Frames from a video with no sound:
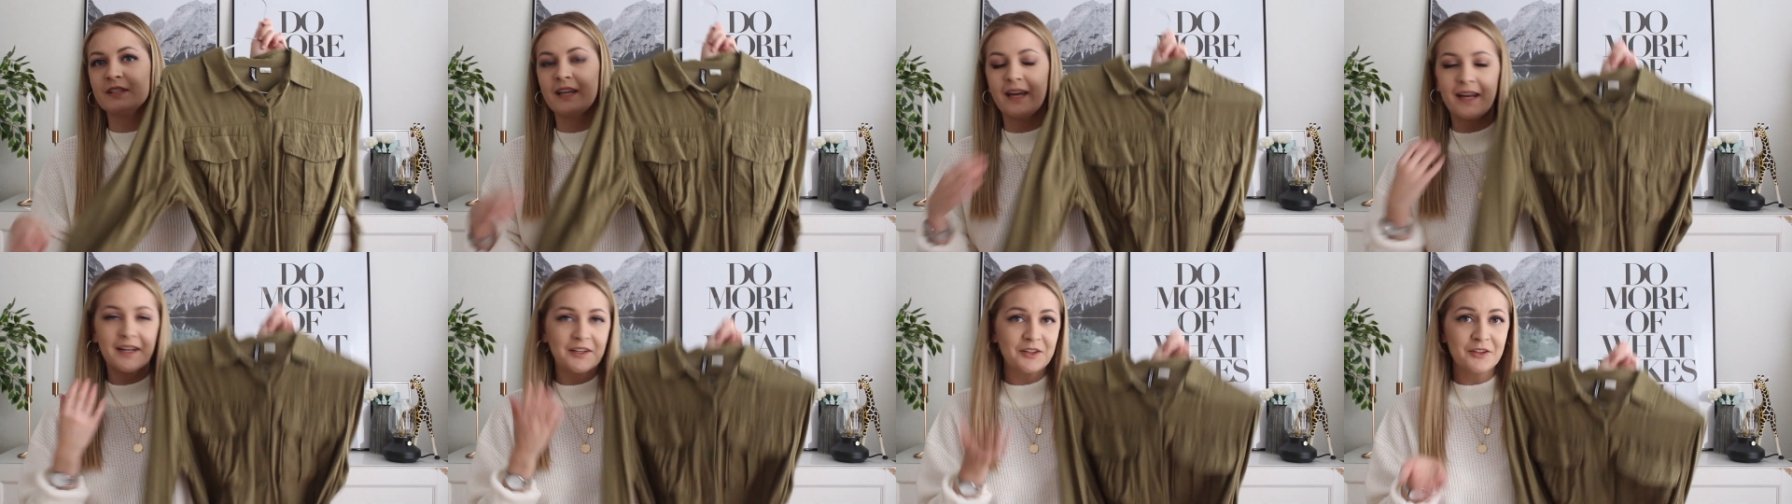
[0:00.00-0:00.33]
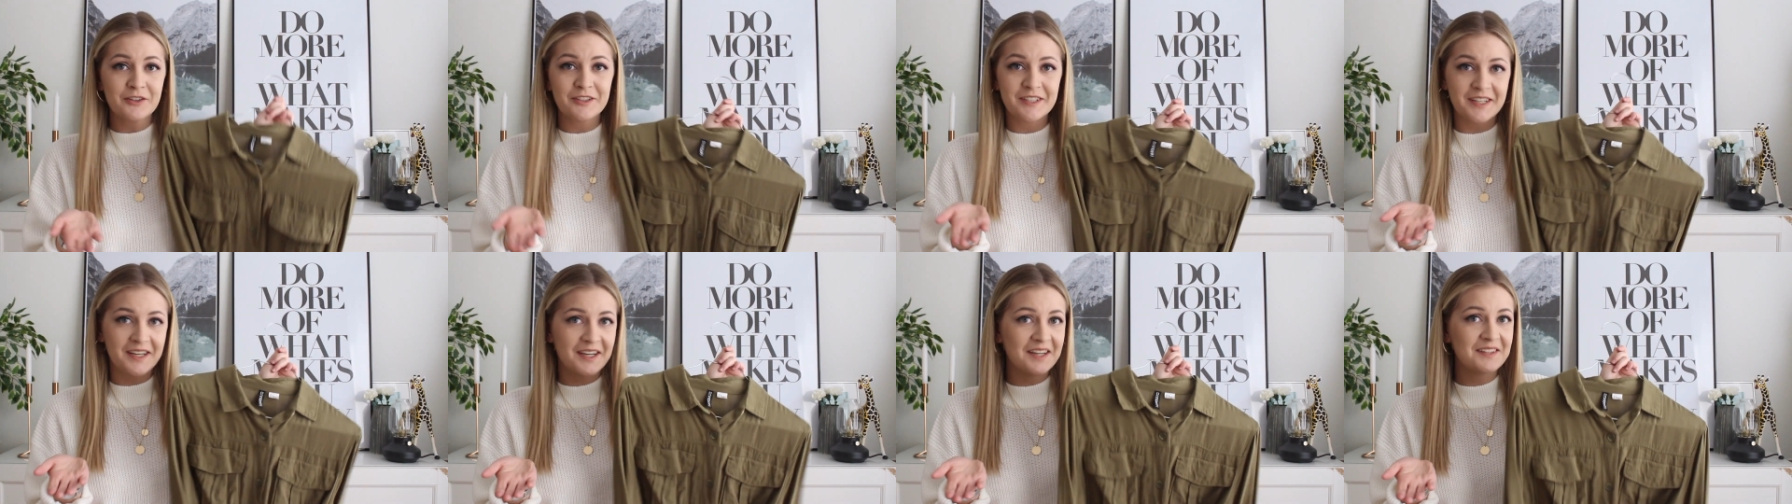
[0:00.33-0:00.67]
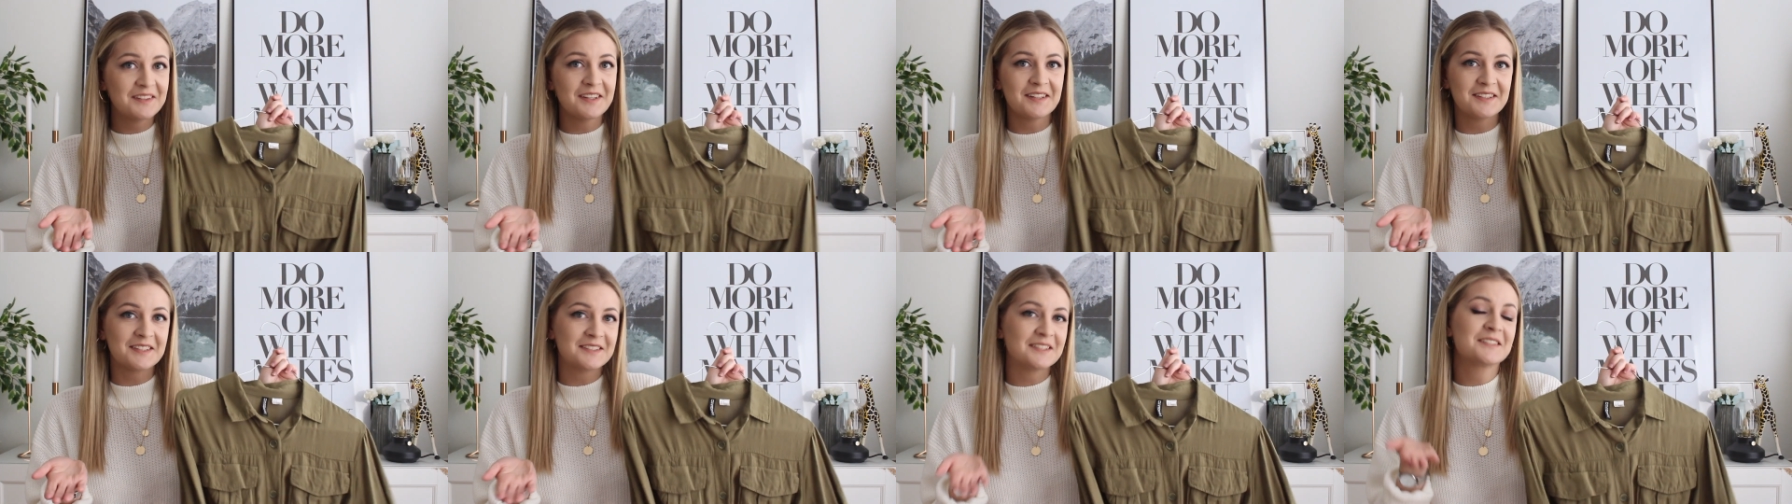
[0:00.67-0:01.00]
Can you tell
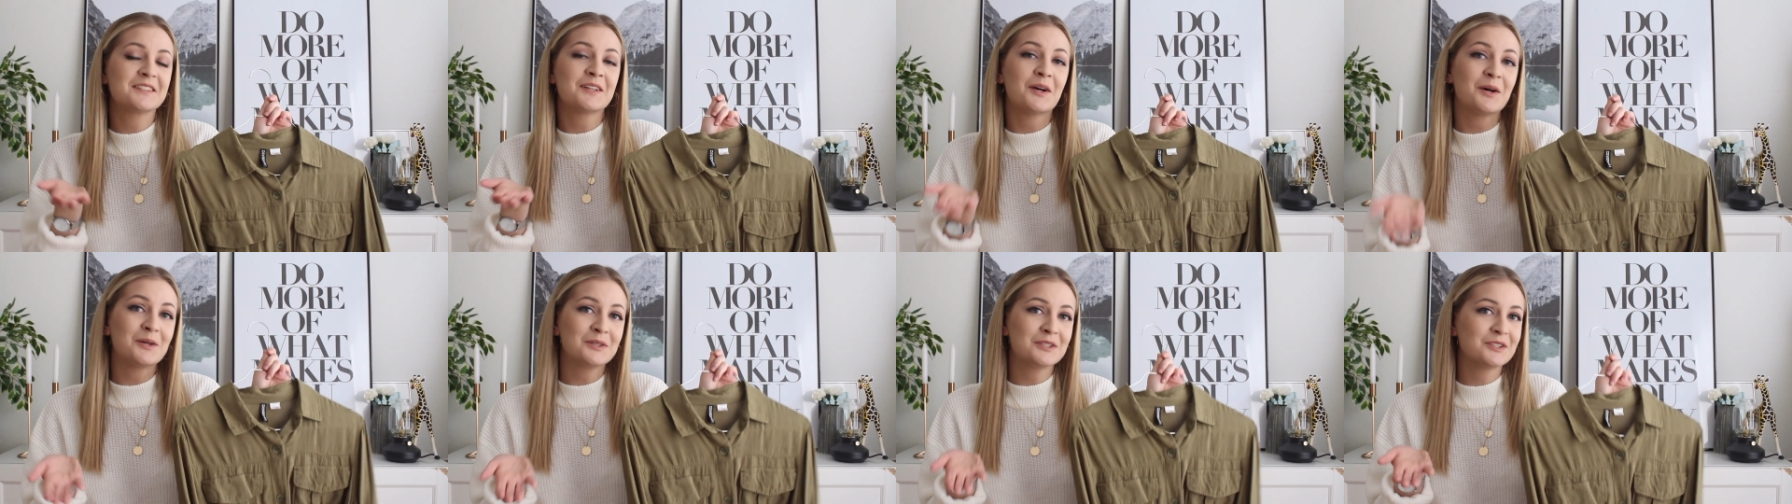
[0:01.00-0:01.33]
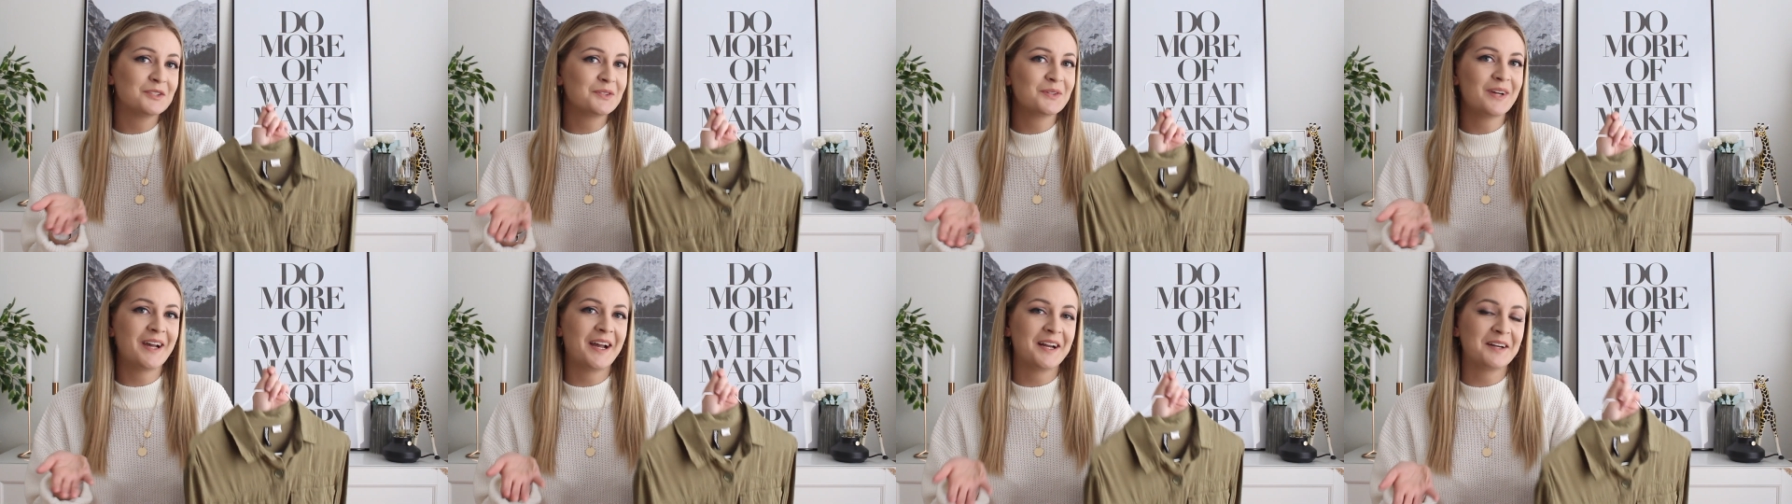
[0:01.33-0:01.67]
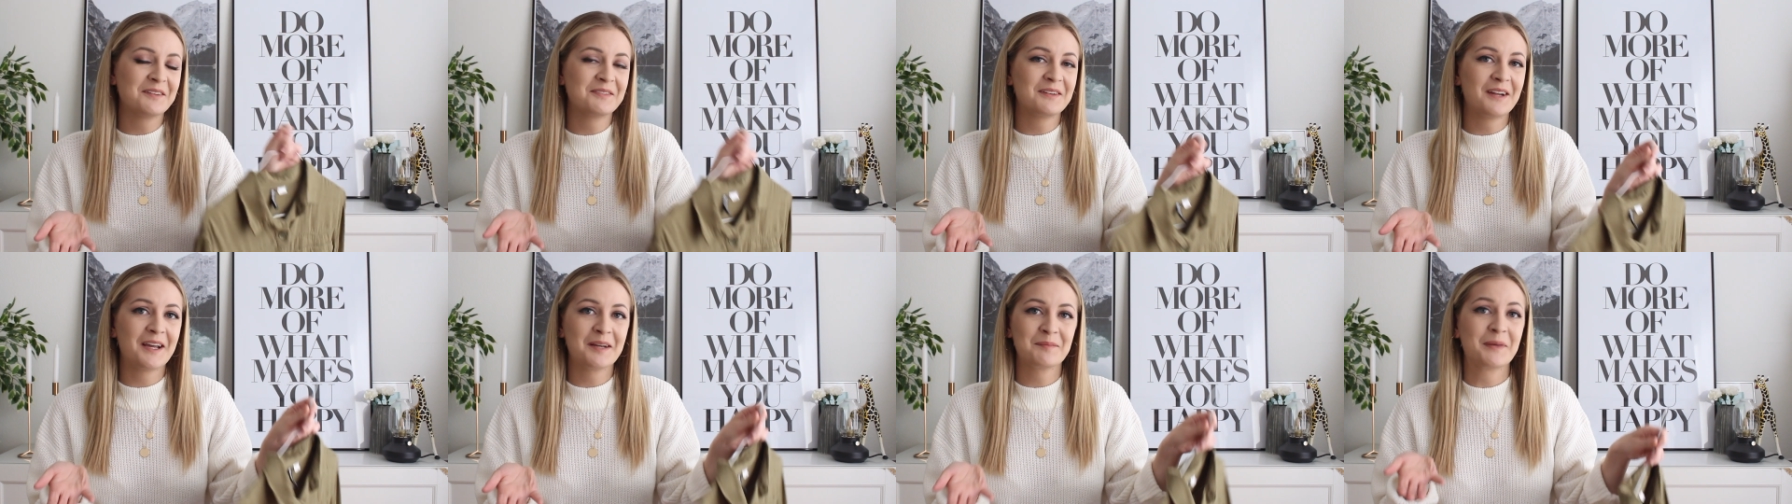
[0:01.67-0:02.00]
that this is also kind
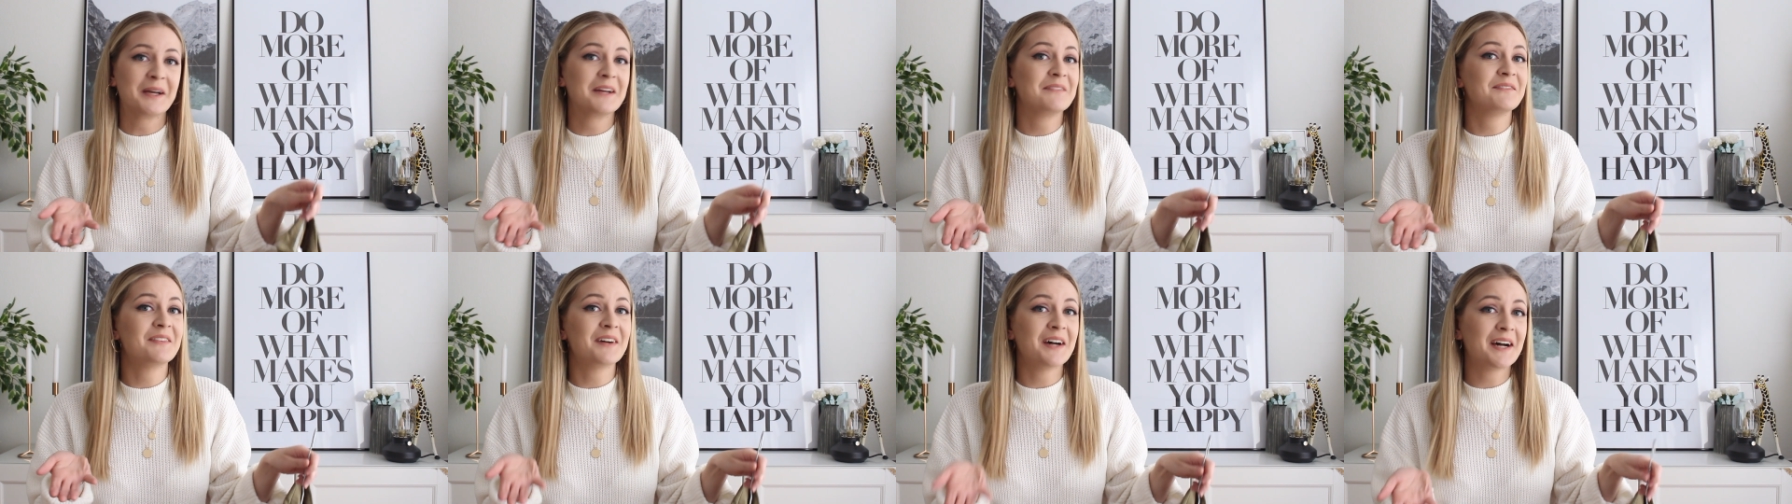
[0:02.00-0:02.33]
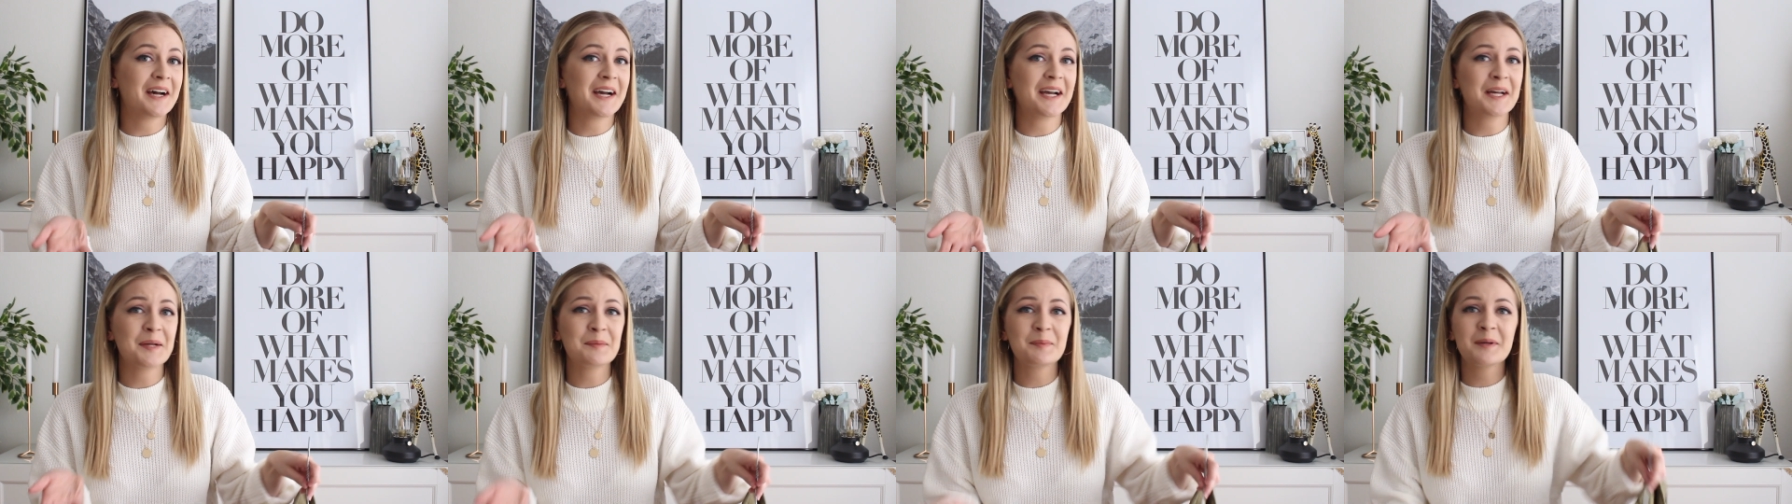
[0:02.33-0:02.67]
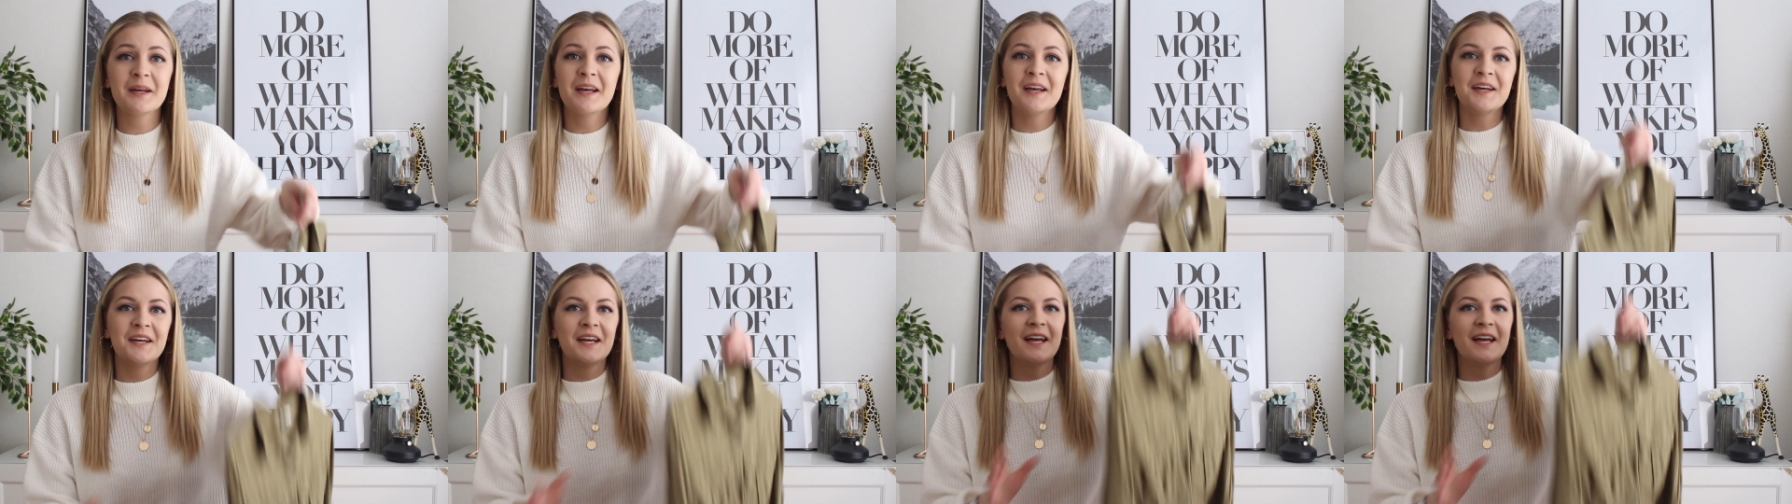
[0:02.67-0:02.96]
of like my vibe?